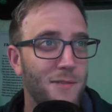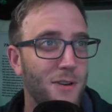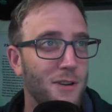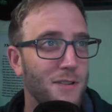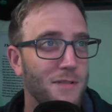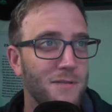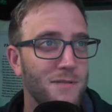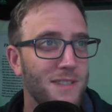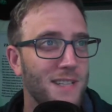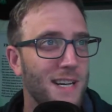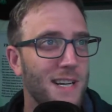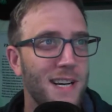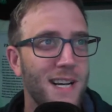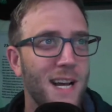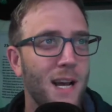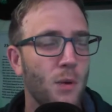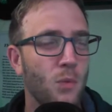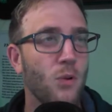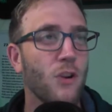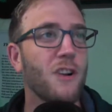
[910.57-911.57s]
we're
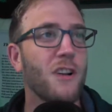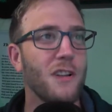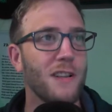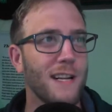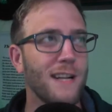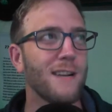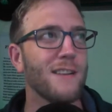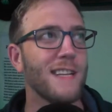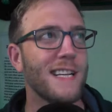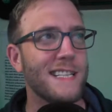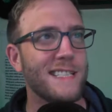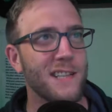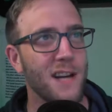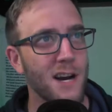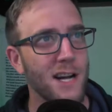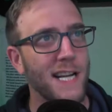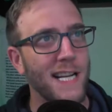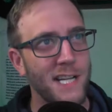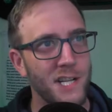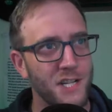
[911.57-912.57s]
we're clearly
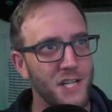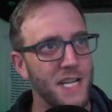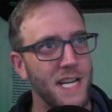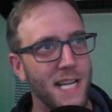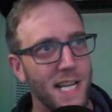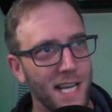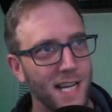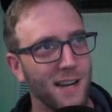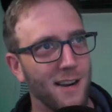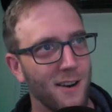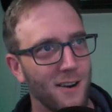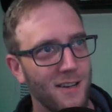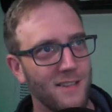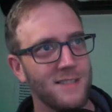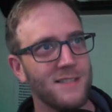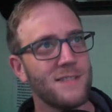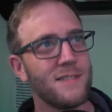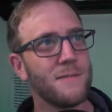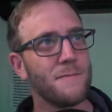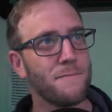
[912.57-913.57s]
tongue in cheek
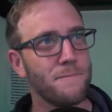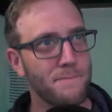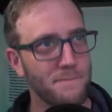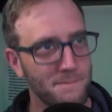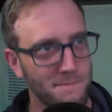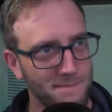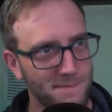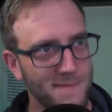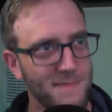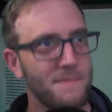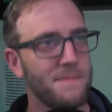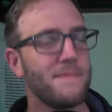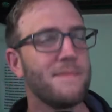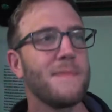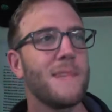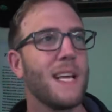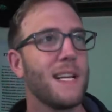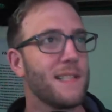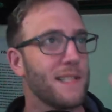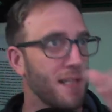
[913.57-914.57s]
here.
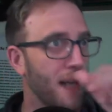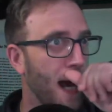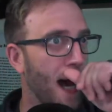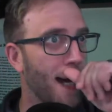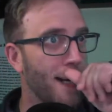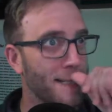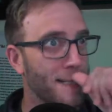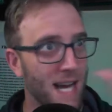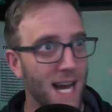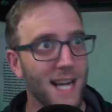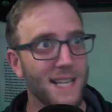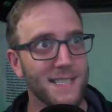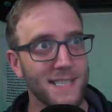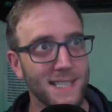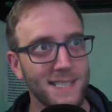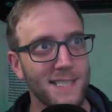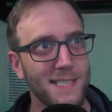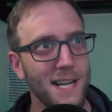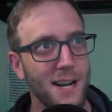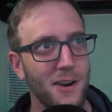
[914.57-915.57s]
It's not a
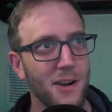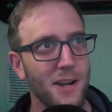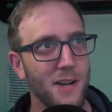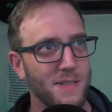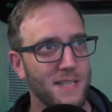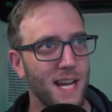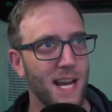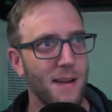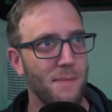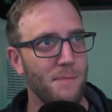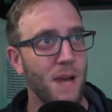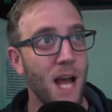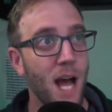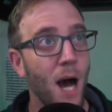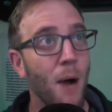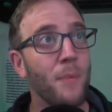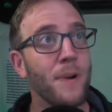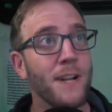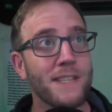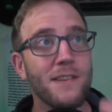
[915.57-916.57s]
toxic stereotype.
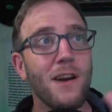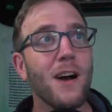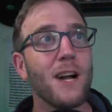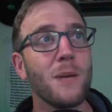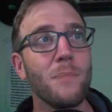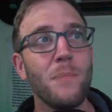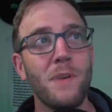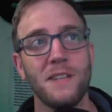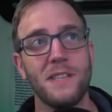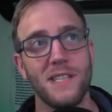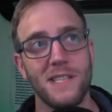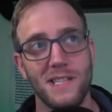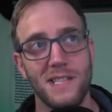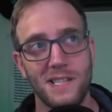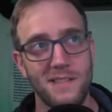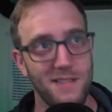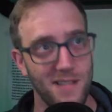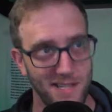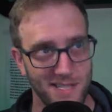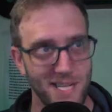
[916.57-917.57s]
I'm going to talk about
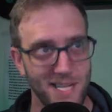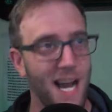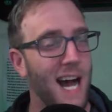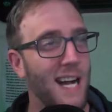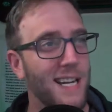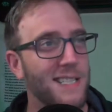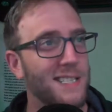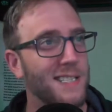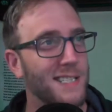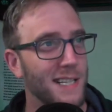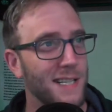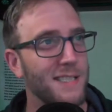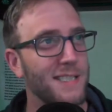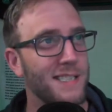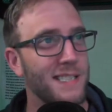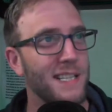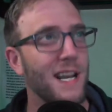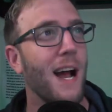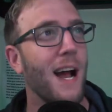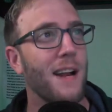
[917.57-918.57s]
this the toxic
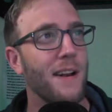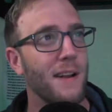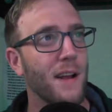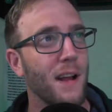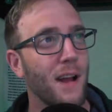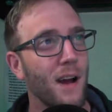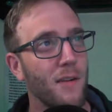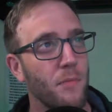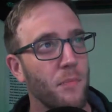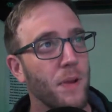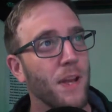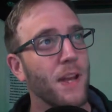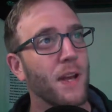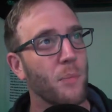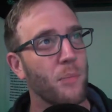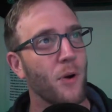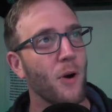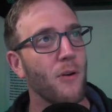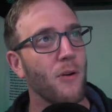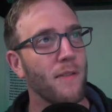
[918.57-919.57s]
side of
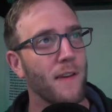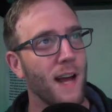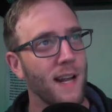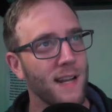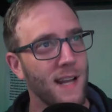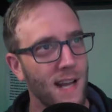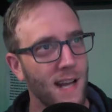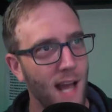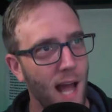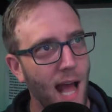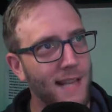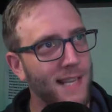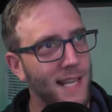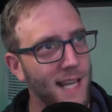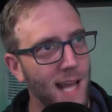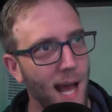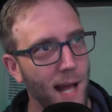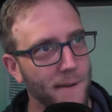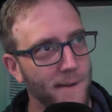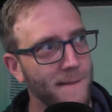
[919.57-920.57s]
being a bro vet at
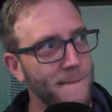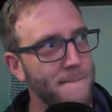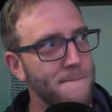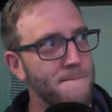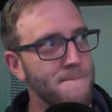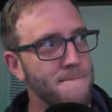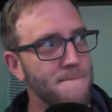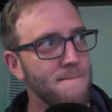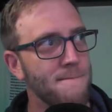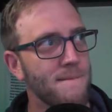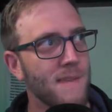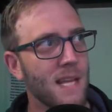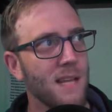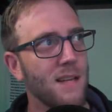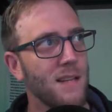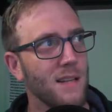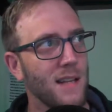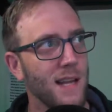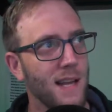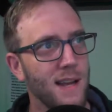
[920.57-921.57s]
the end.
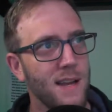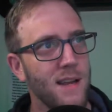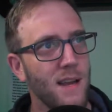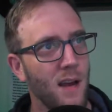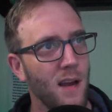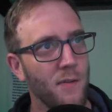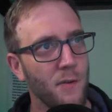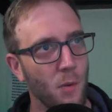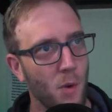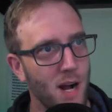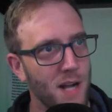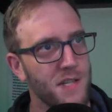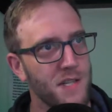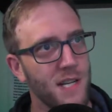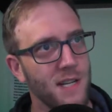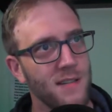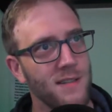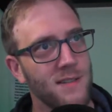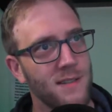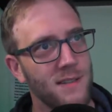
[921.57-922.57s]
Lee, if you're
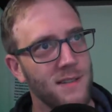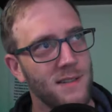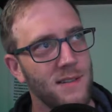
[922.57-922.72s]
watching,